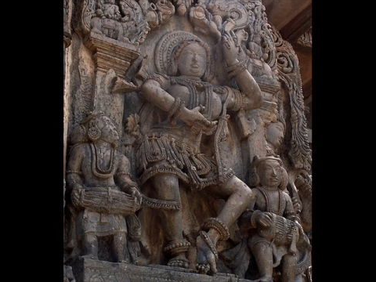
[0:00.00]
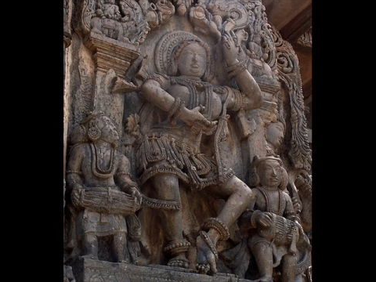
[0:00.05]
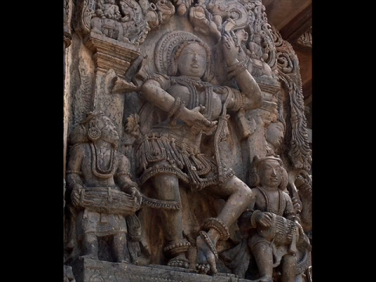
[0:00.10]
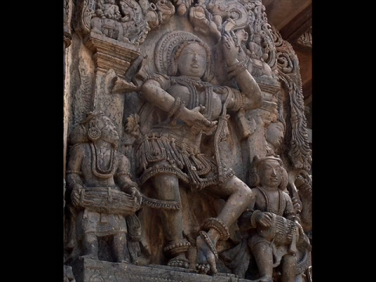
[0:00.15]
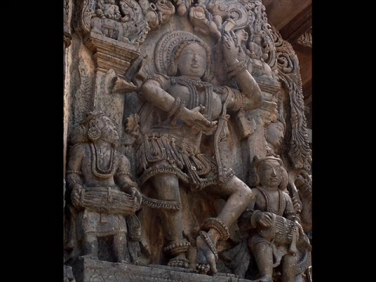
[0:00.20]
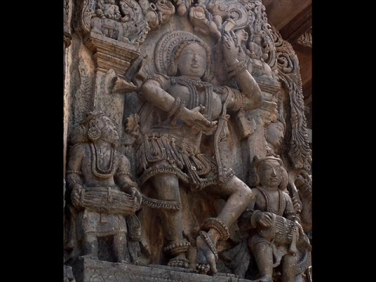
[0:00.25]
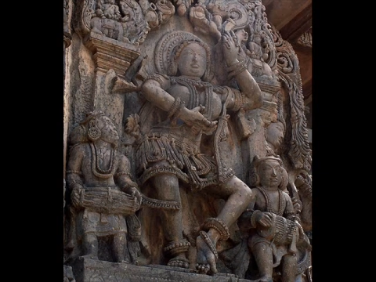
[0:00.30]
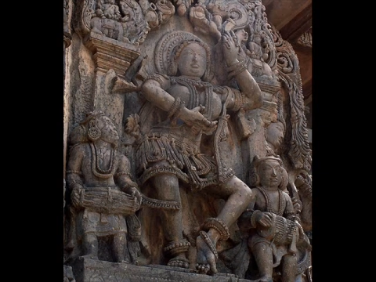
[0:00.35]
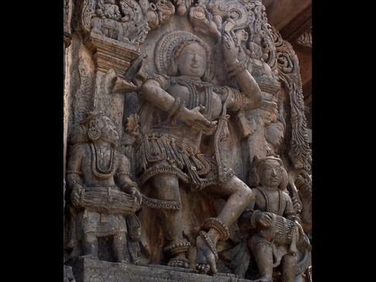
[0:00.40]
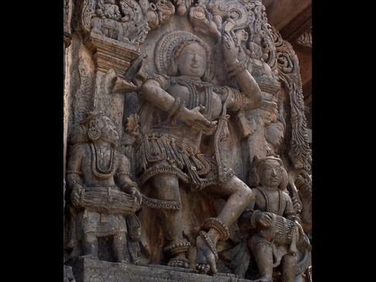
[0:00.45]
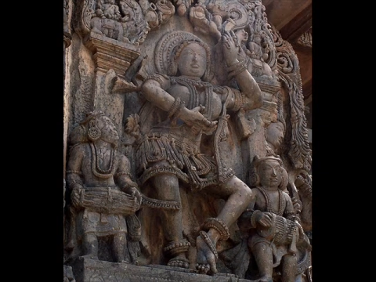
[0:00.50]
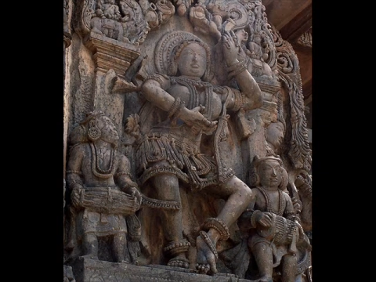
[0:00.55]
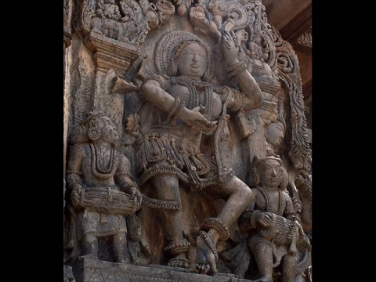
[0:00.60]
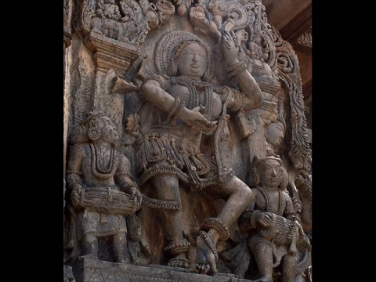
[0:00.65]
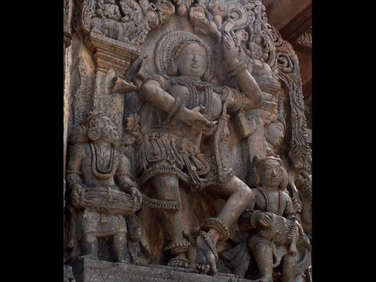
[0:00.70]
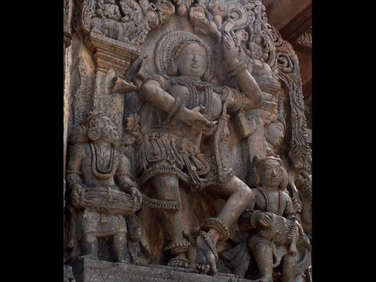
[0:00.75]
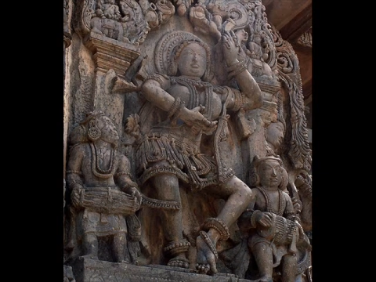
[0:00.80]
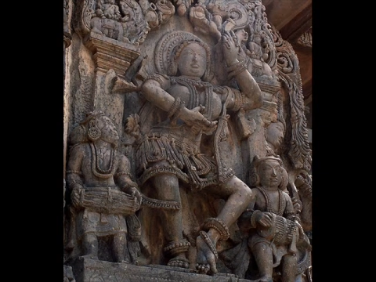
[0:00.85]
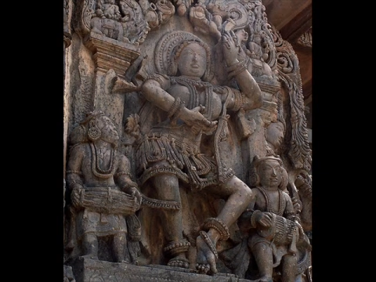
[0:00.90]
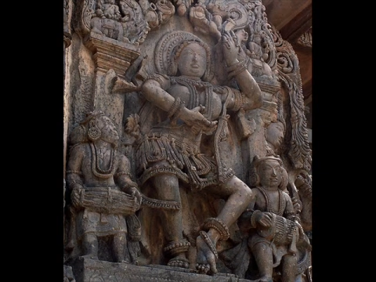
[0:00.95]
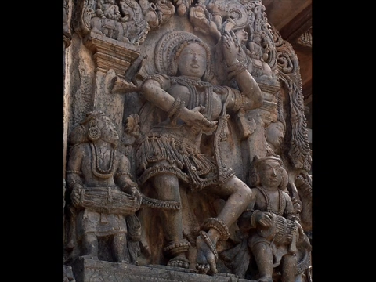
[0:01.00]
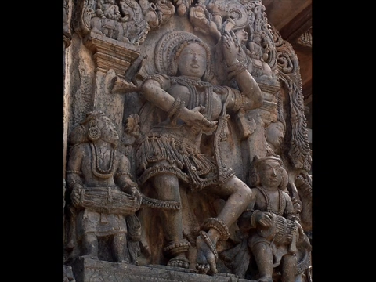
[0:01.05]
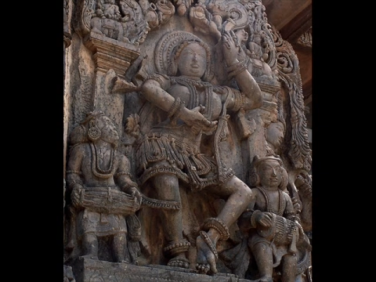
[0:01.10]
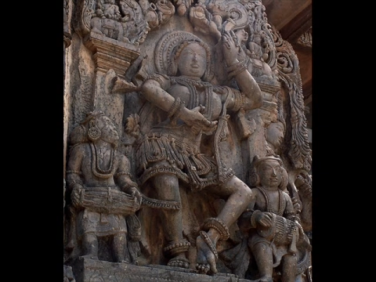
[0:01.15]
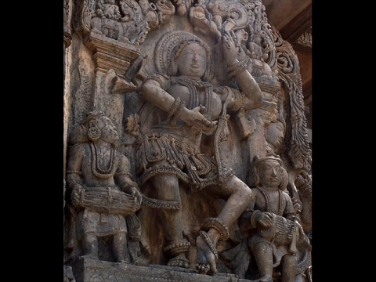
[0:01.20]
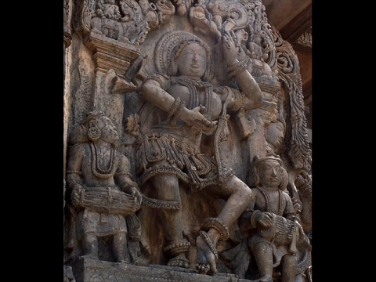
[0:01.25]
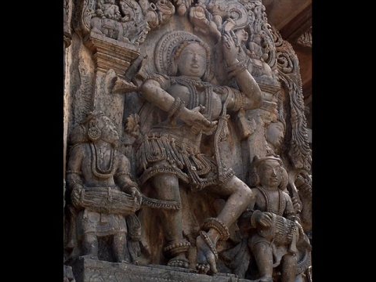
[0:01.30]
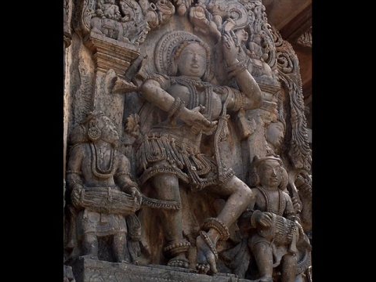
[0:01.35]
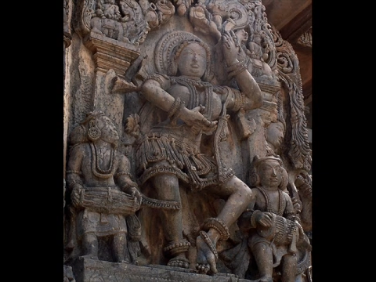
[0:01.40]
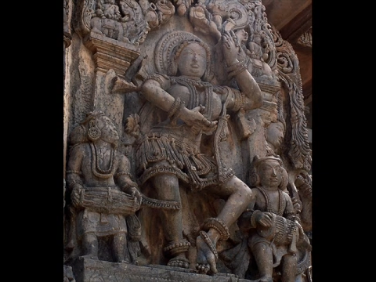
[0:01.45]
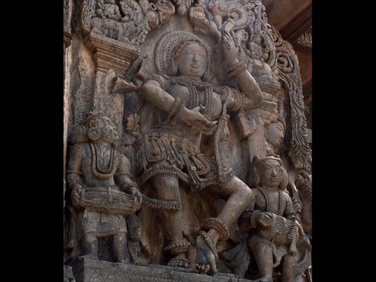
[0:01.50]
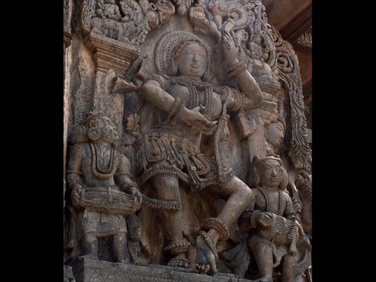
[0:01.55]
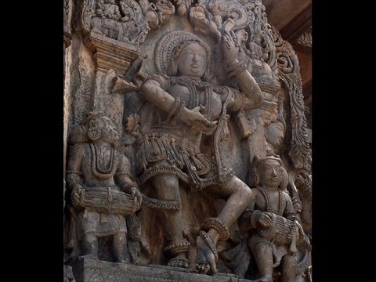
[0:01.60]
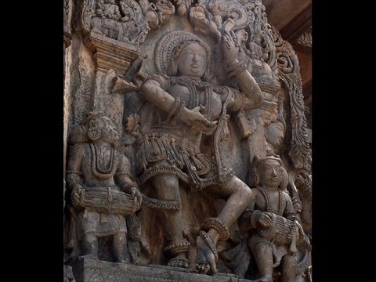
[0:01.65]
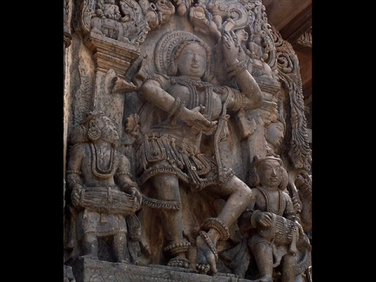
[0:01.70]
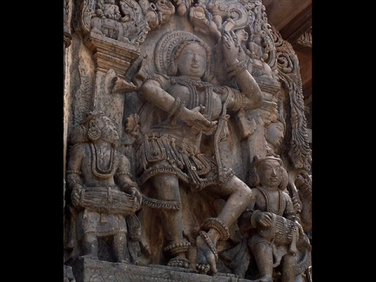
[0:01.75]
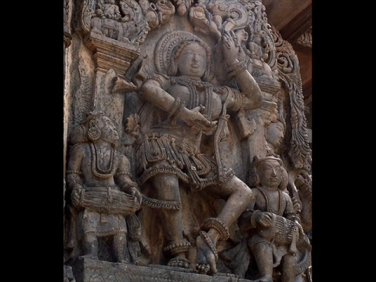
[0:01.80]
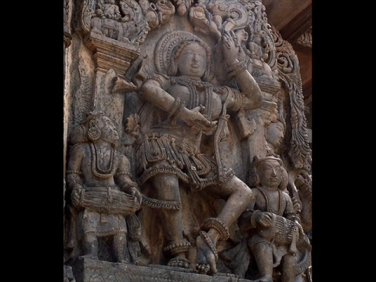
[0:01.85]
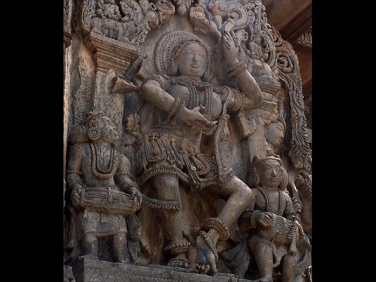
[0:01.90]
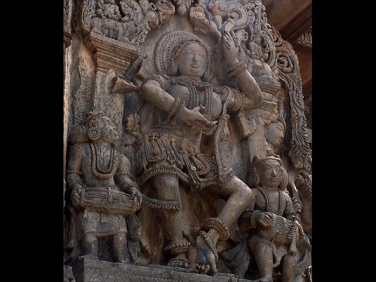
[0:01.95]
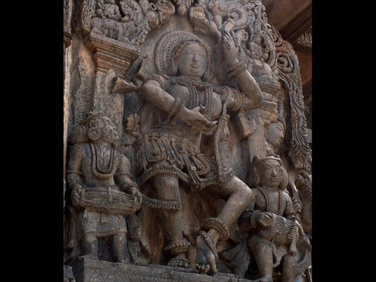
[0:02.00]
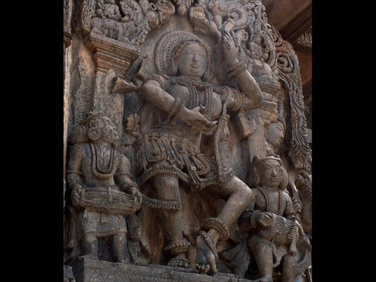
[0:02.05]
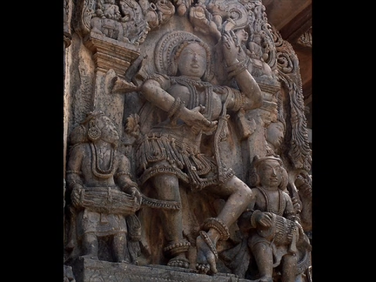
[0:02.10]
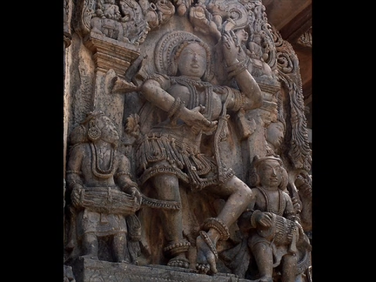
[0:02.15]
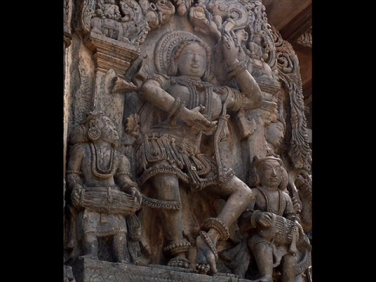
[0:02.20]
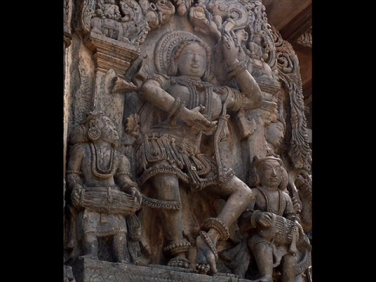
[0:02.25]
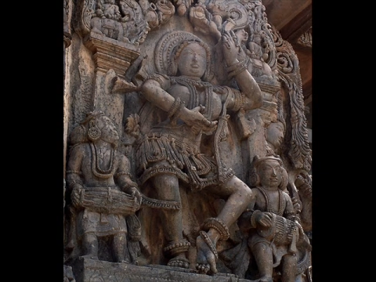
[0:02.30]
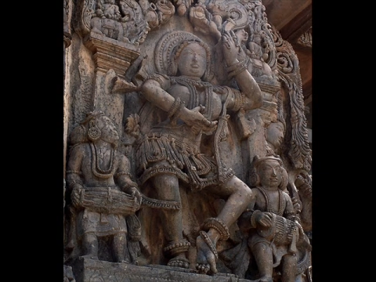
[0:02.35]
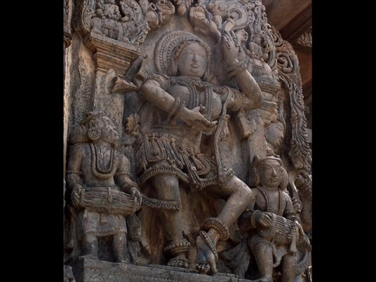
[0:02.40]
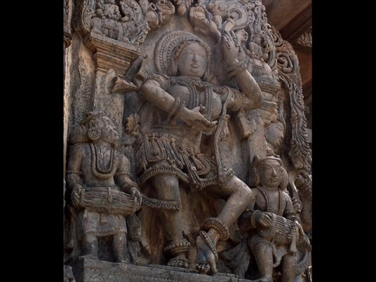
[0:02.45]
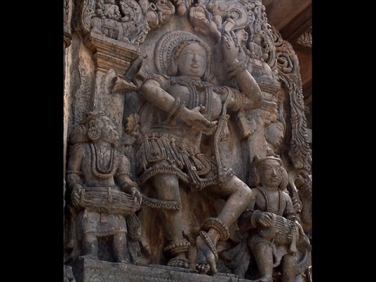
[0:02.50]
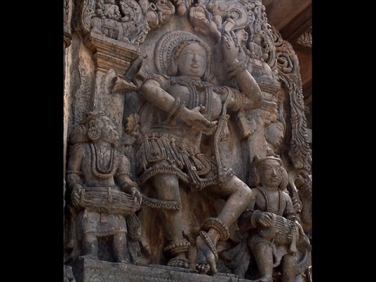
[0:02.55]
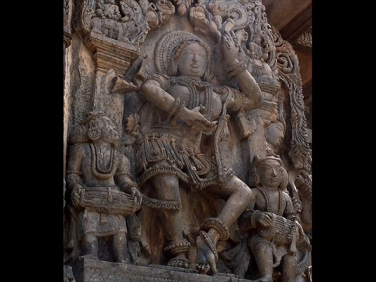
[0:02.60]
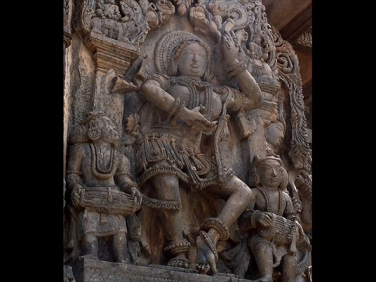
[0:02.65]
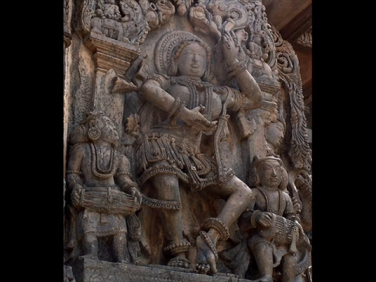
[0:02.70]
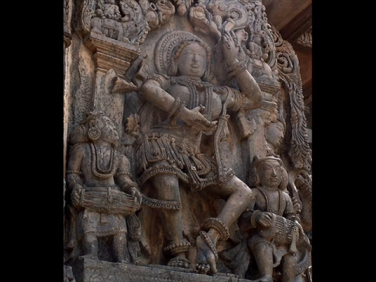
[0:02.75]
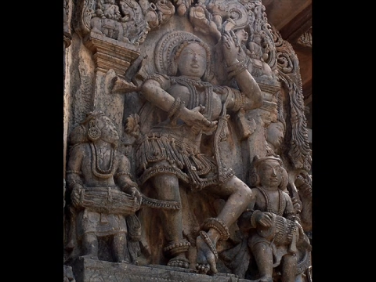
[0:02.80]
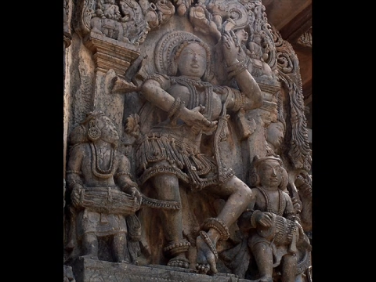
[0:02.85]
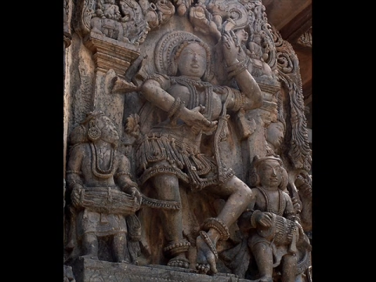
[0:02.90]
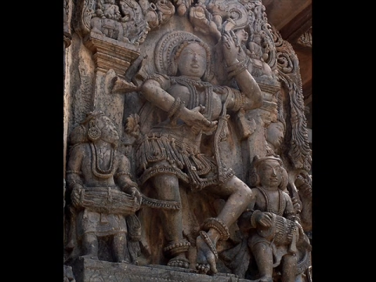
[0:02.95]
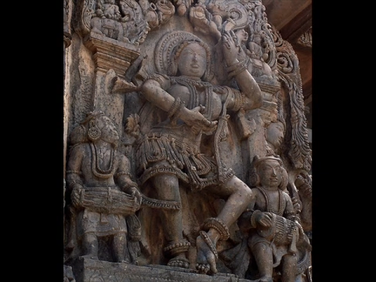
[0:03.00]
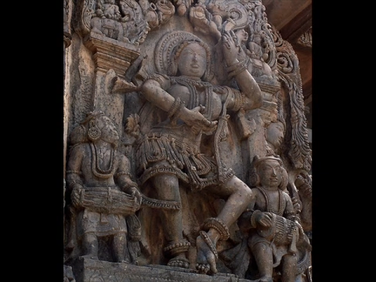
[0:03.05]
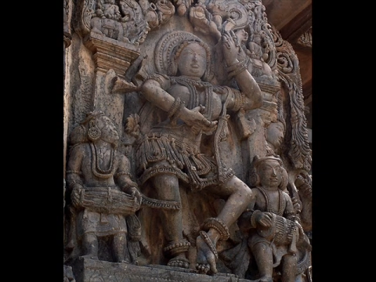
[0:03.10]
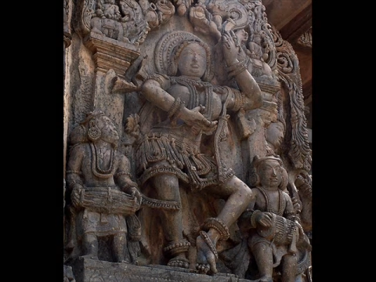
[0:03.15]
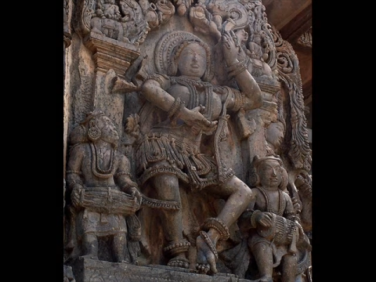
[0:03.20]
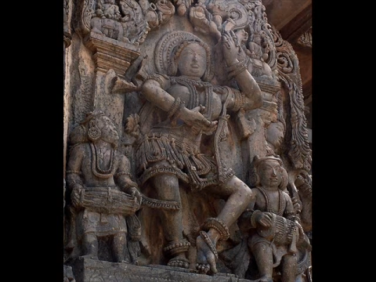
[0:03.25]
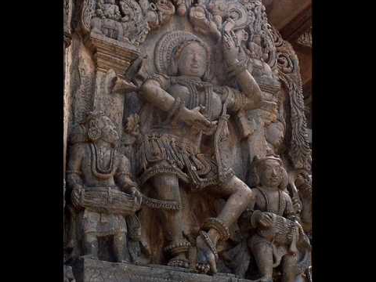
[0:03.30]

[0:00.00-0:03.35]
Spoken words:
No face is visible, so there are no lips to read.